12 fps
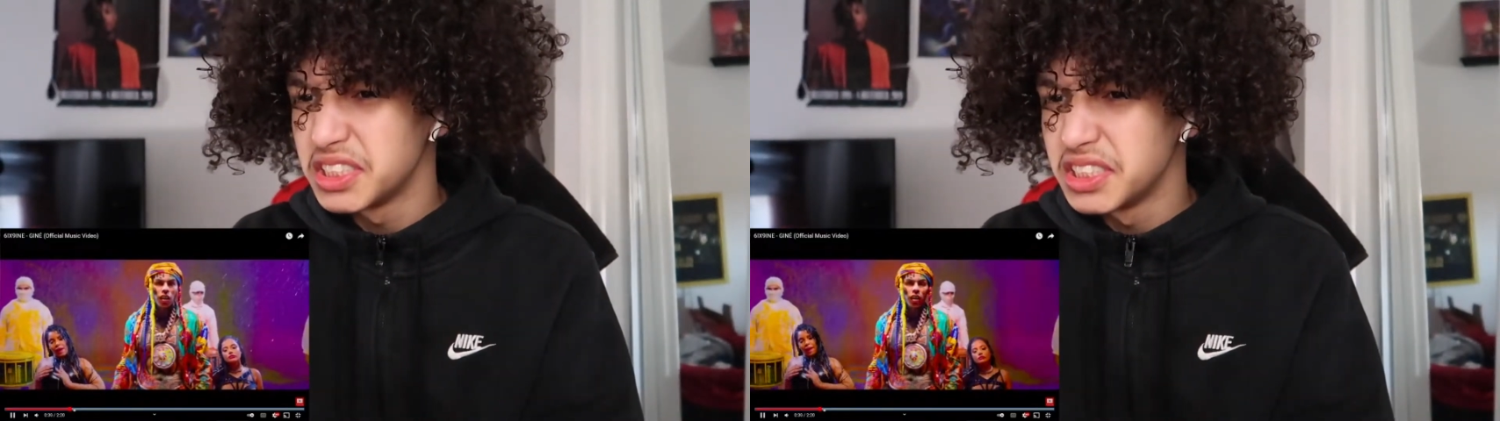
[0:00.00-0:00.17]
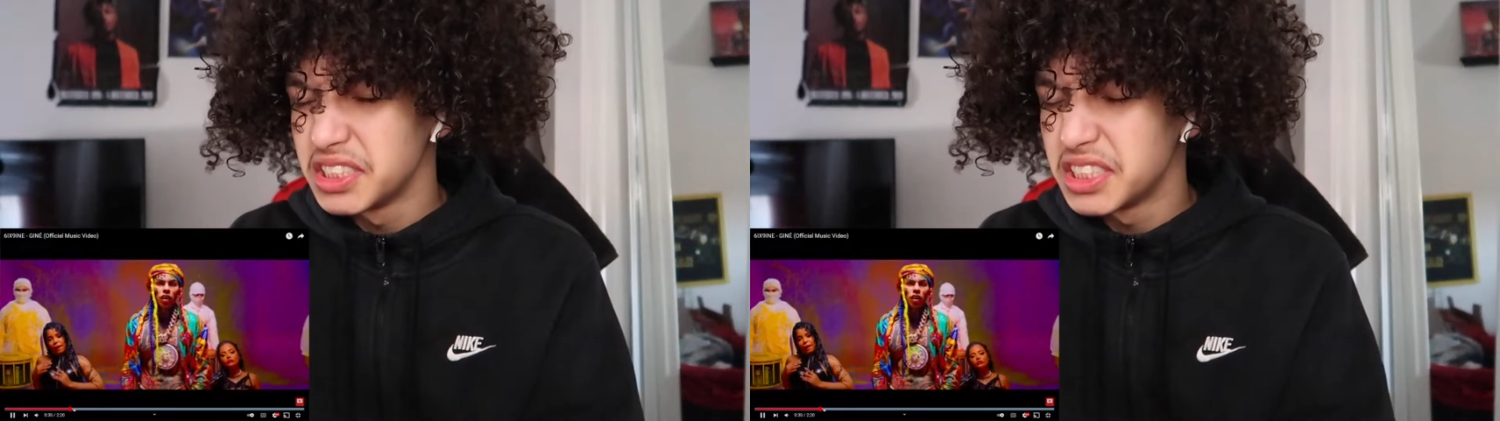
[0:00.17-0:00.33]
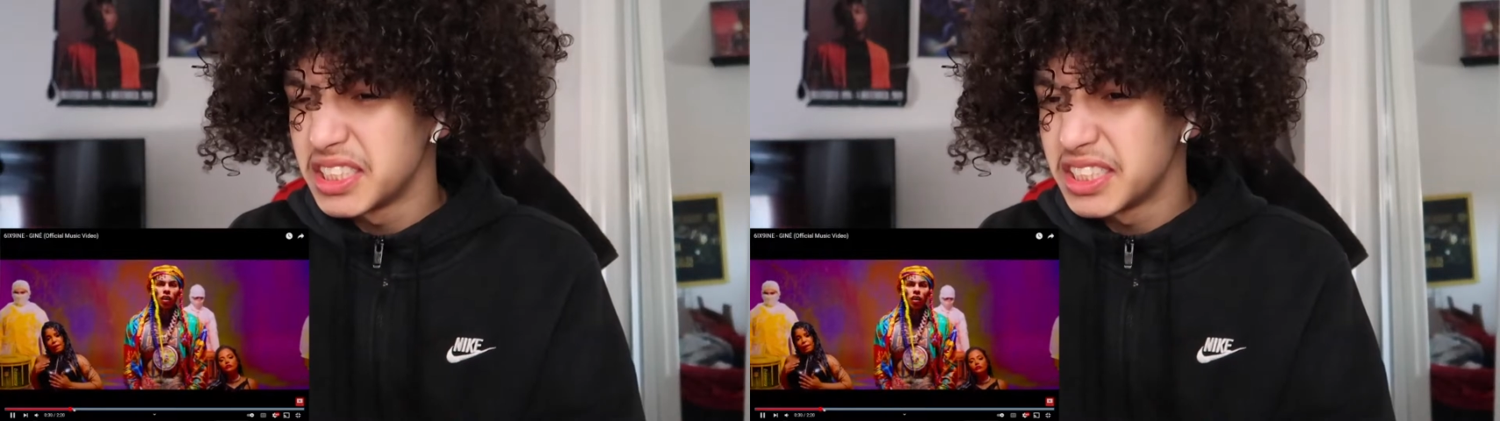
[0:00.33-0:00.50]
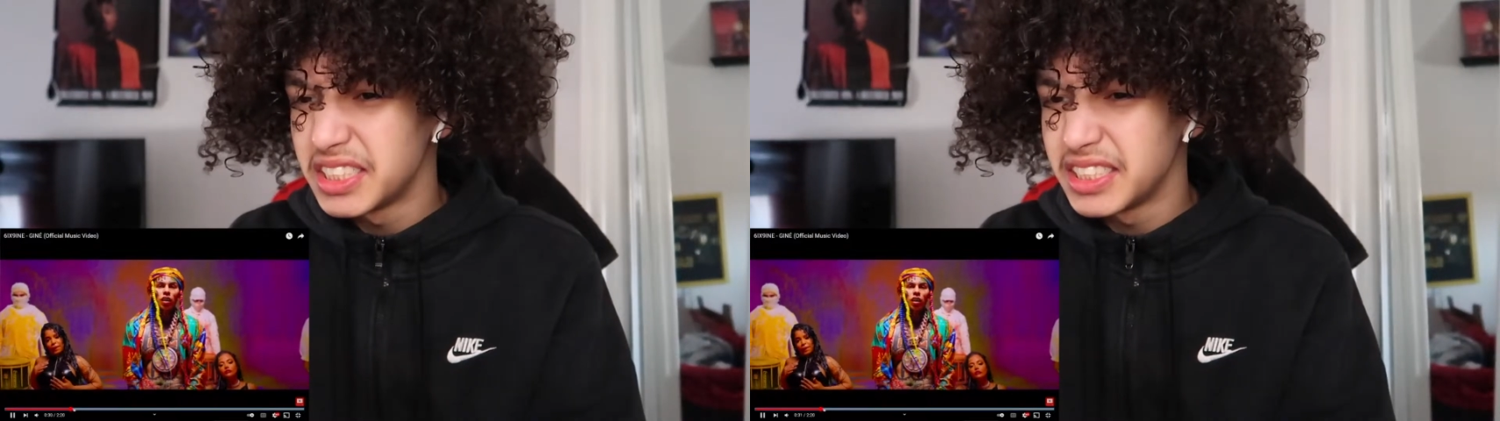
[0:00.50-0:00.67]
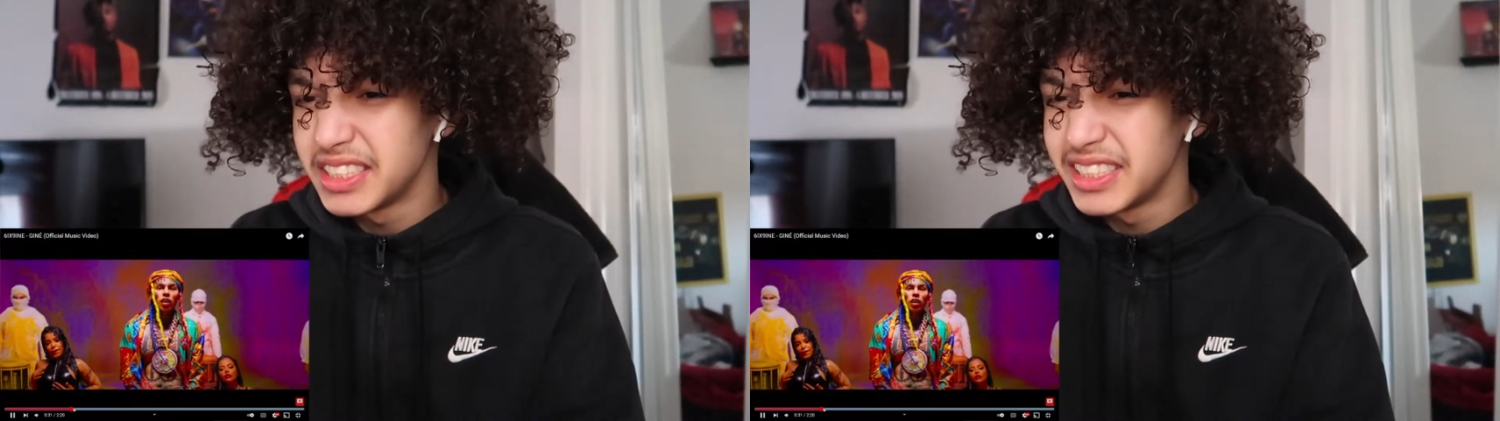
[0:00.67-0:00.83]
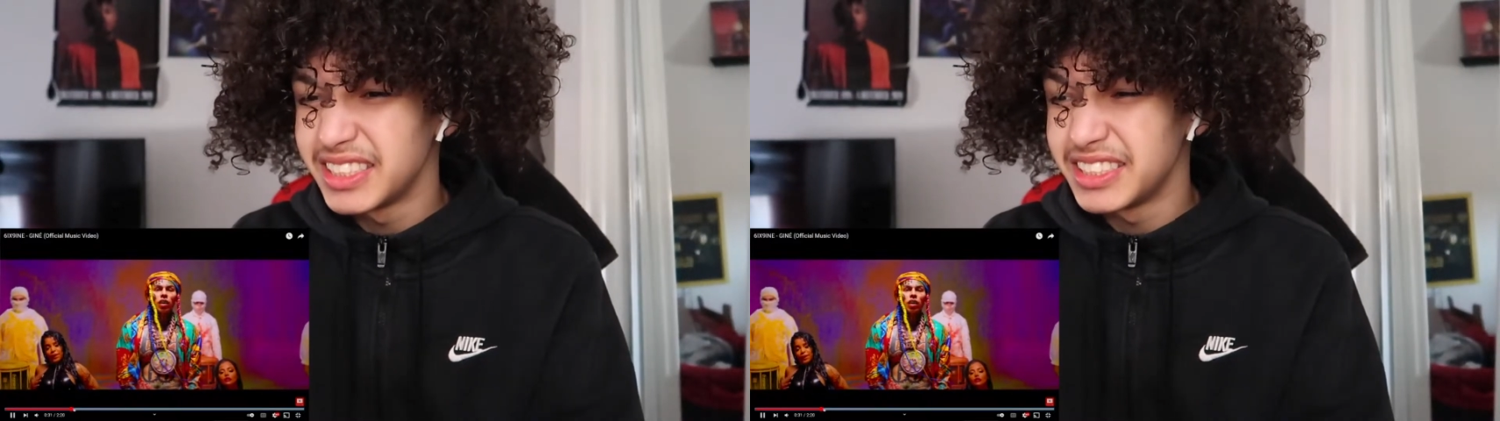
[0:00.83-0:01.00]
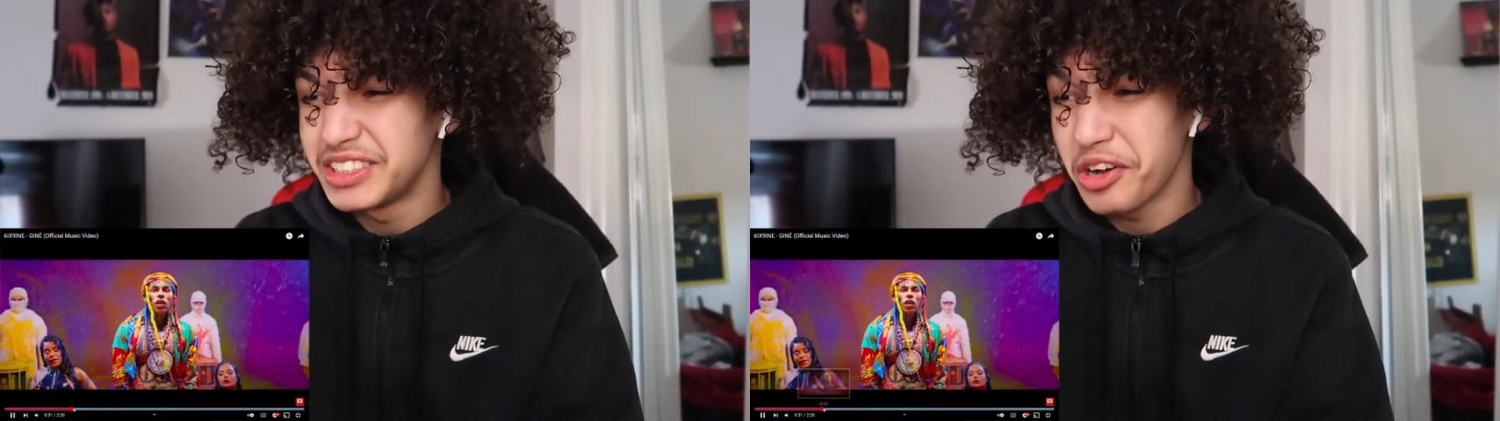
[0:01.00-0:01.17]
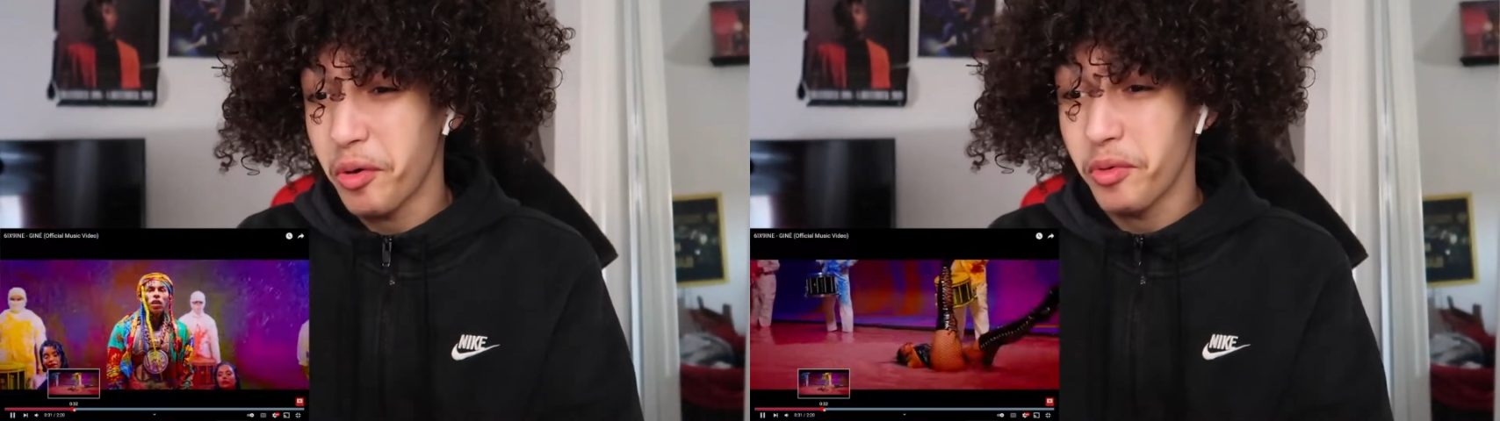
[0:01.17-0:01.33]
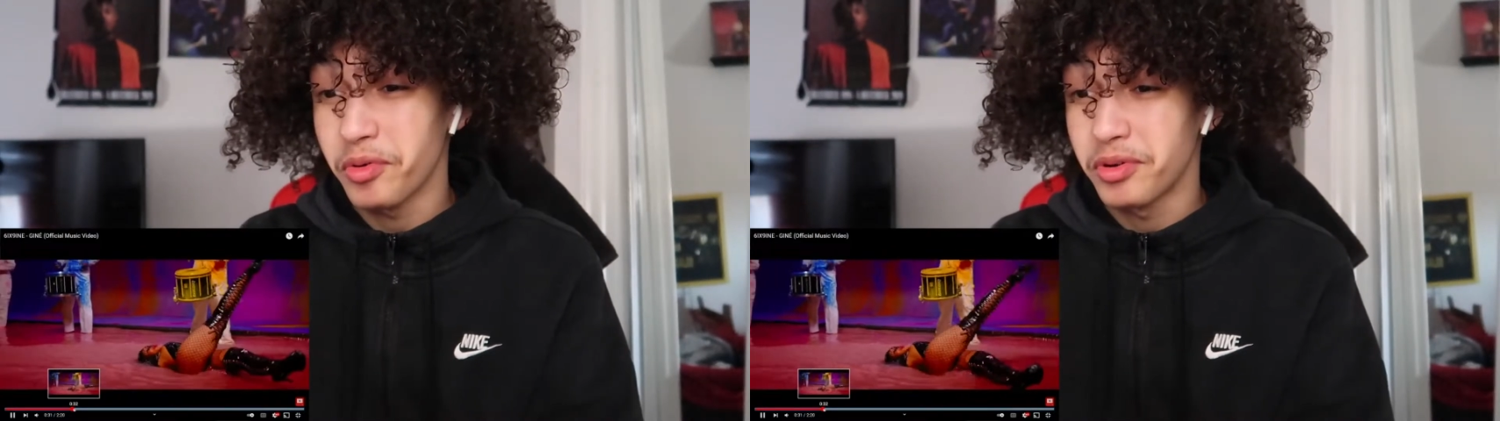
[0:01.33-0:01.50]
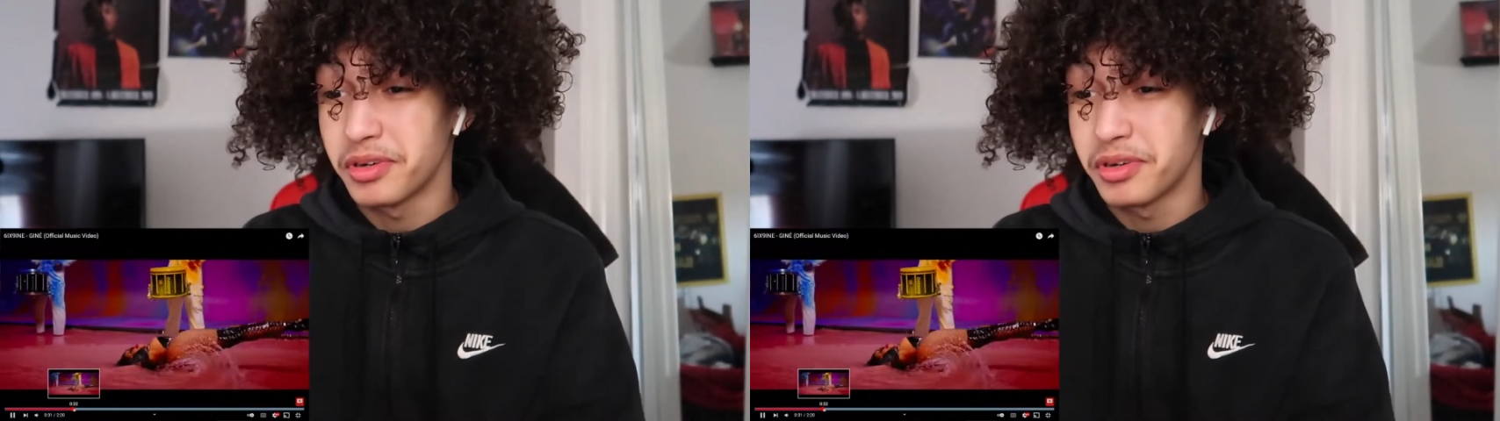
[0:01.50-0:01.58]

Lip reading: Feds charge me for that